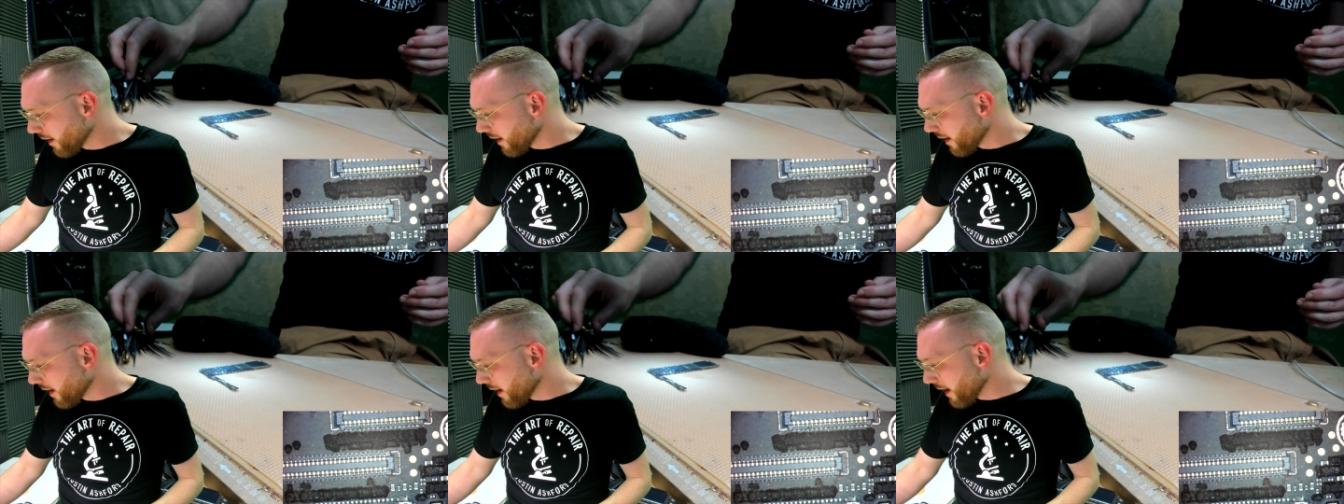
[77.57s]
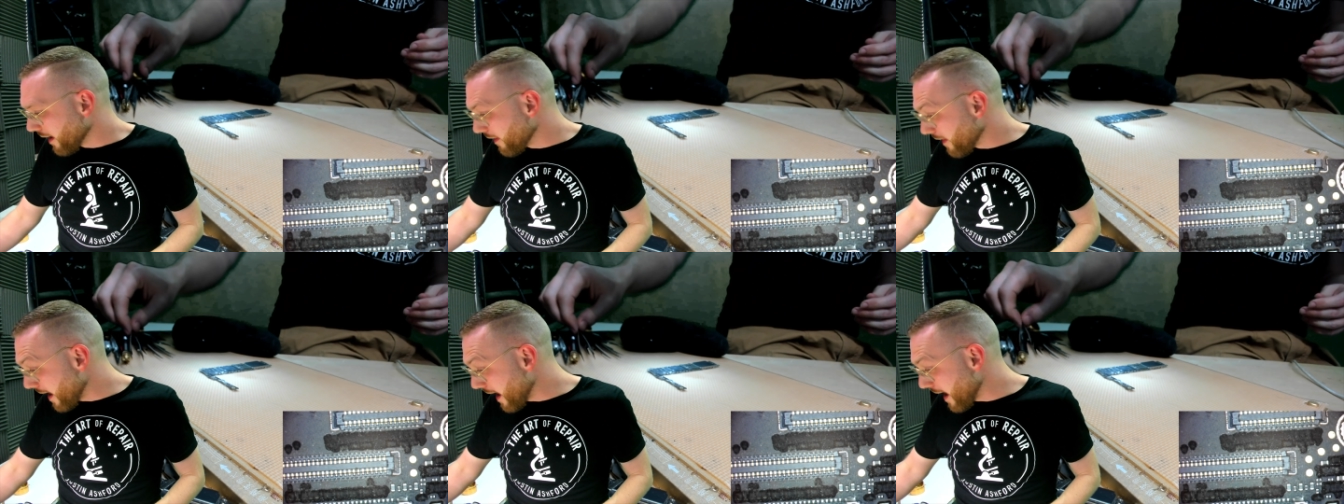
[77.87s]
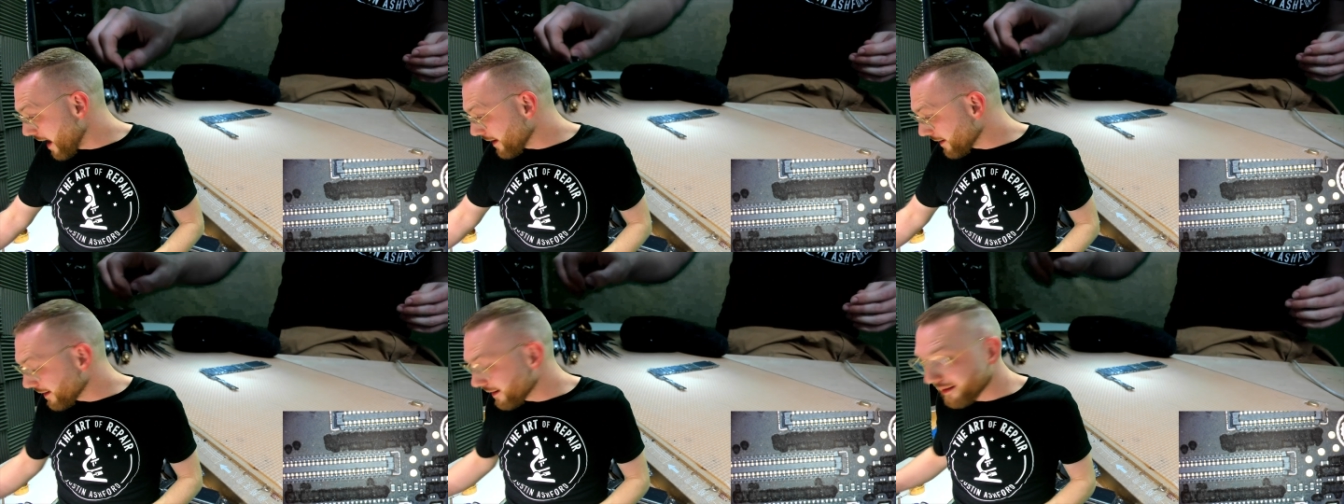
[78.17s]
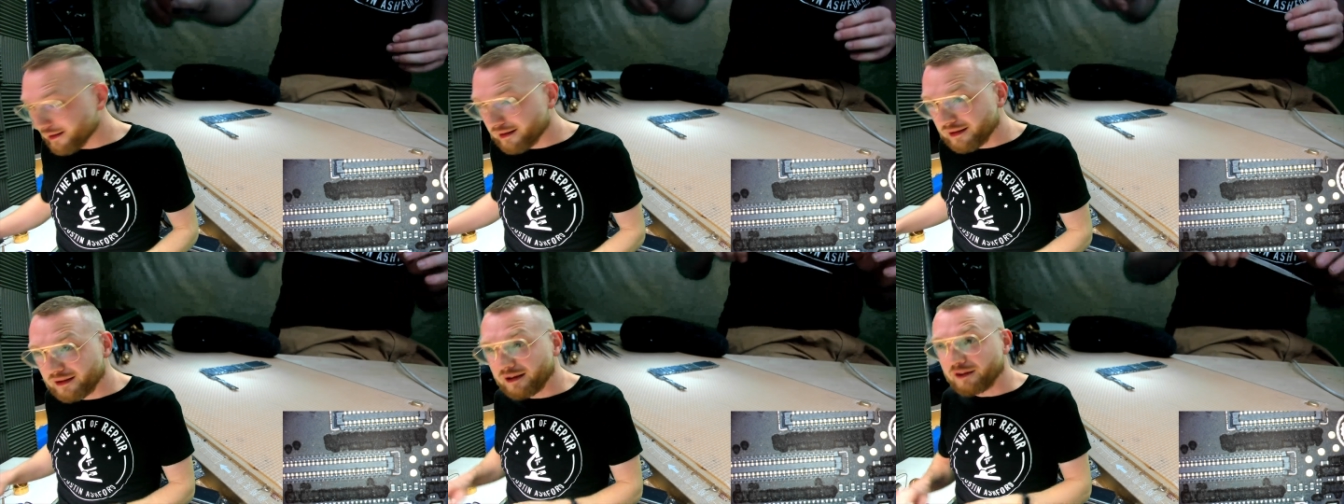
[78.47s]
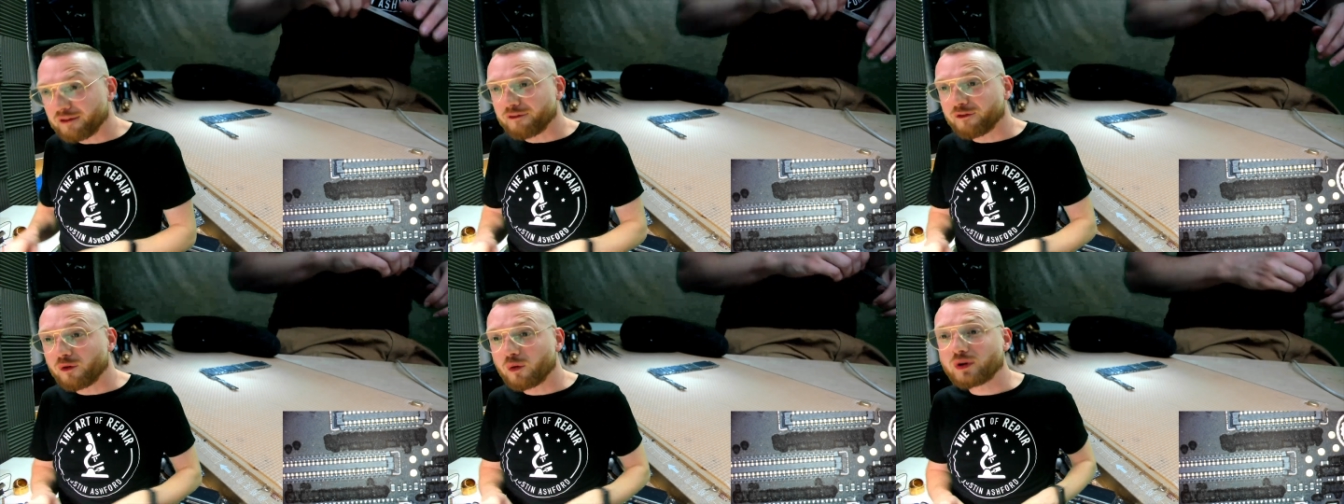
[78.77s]
And that,
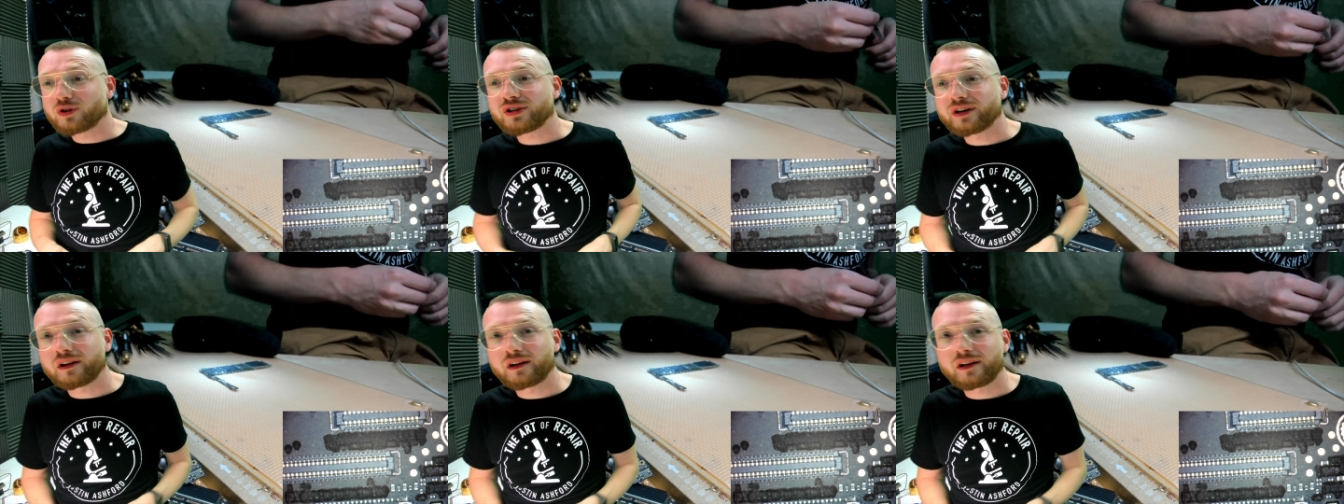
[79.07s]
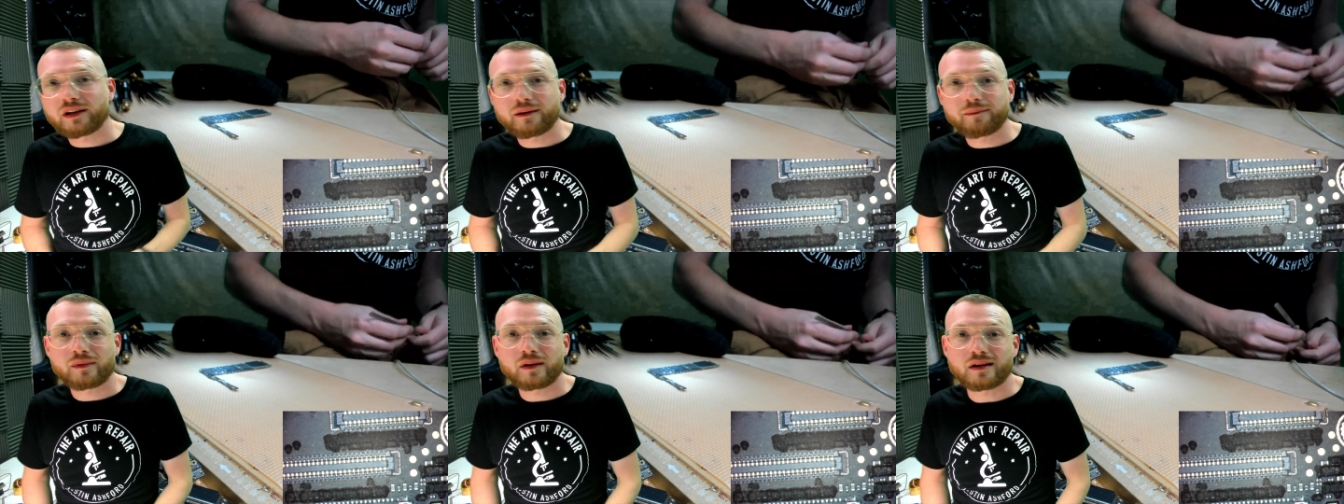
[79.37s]
unfortunately,